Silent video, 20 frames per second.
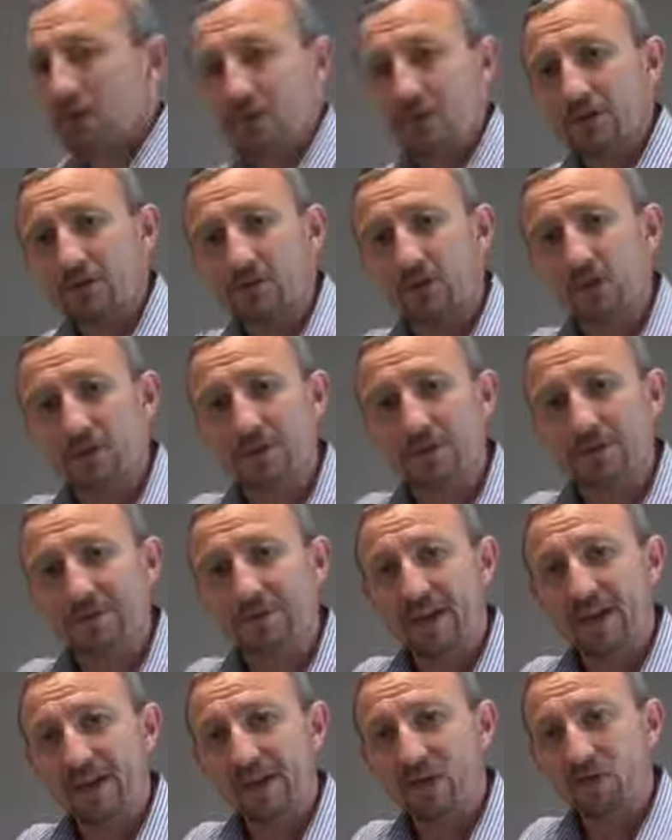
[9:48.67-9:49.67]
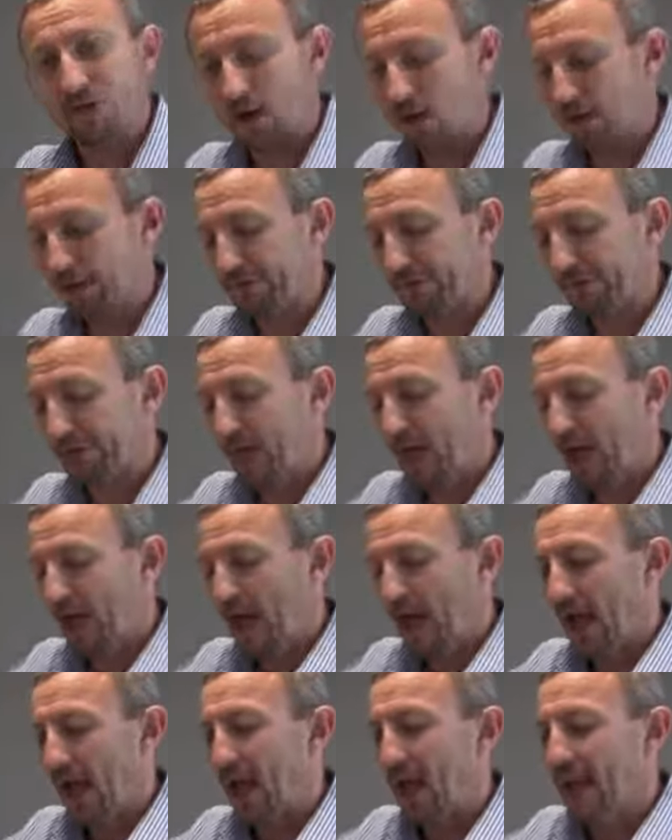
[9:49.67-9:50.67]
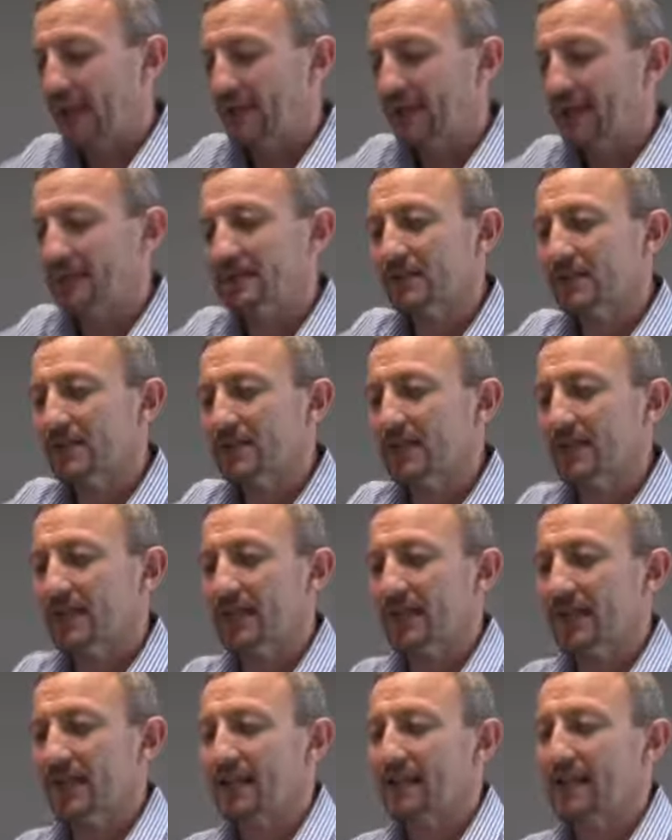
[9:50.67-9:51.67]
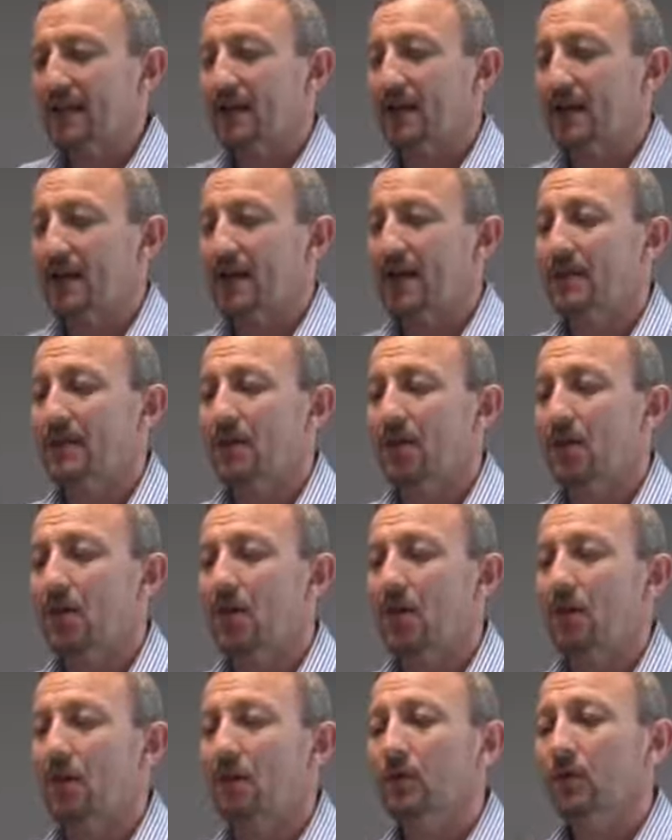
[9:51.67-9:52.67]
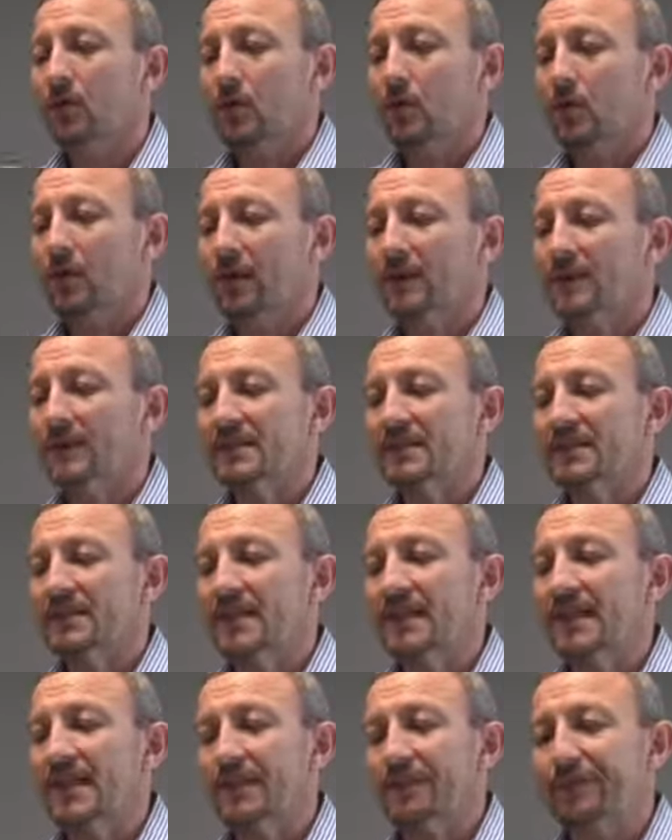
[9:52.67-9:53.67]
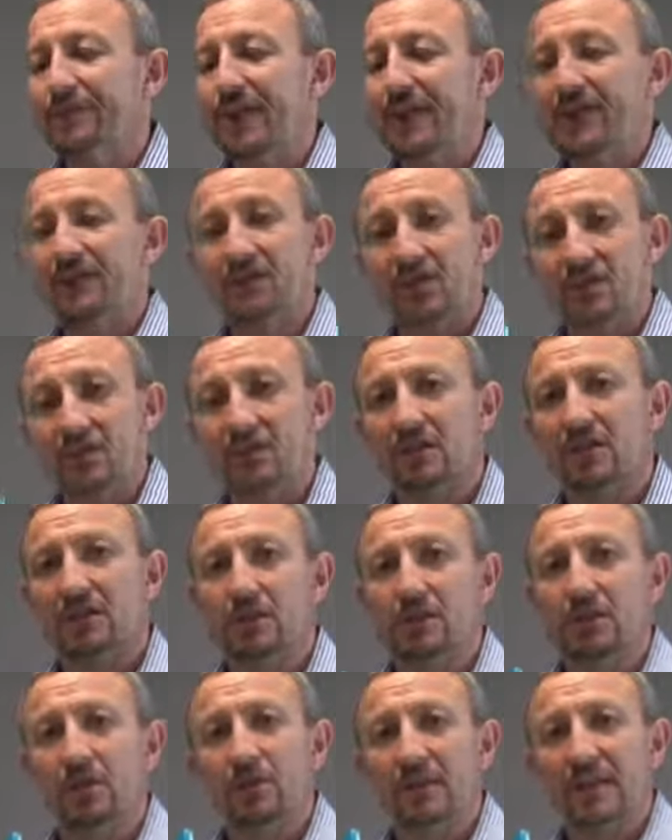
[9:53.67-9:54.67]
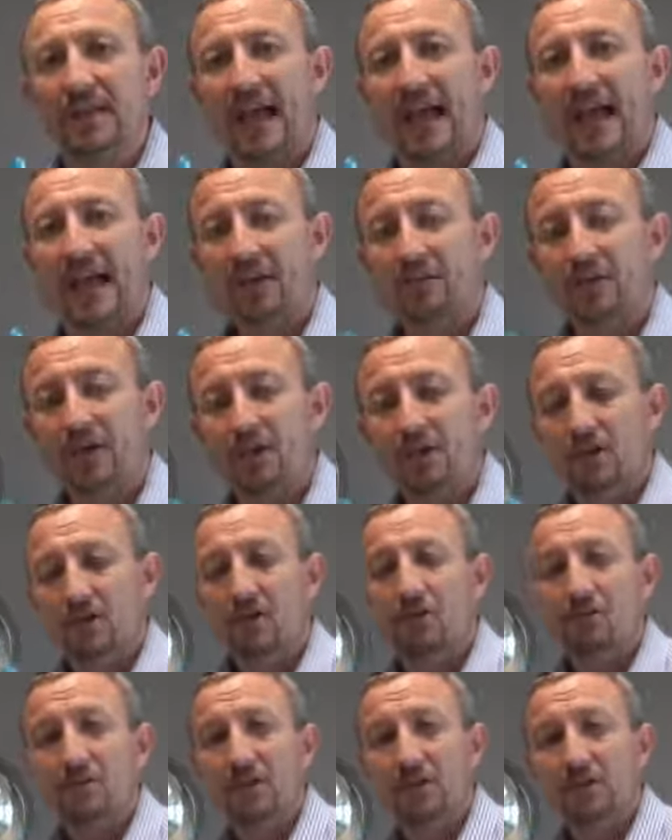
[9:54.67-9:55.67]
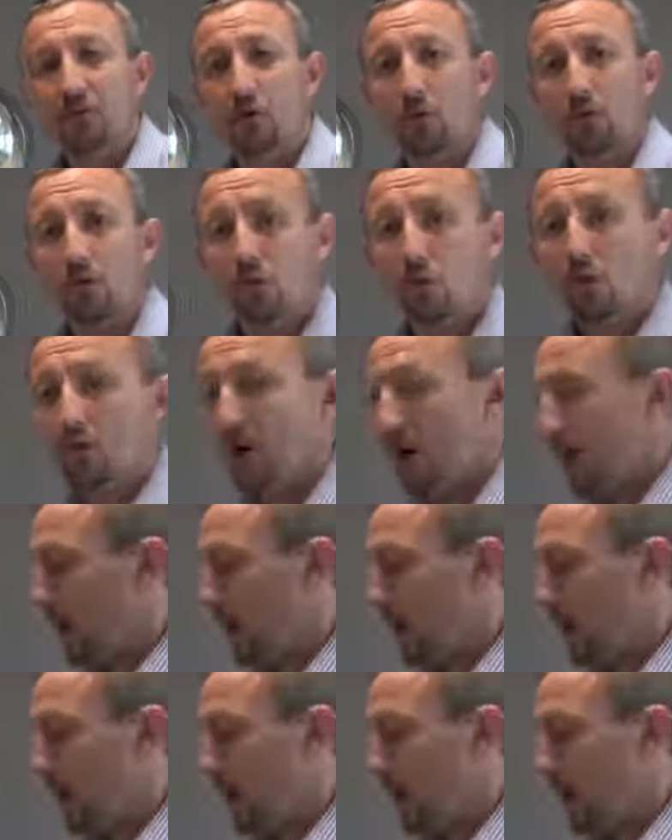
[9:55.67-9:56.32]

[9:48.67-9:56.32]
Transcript: at the top of the Van de Graaf. And as I stick it in the hole, we're going to see the effect just like we would have using normal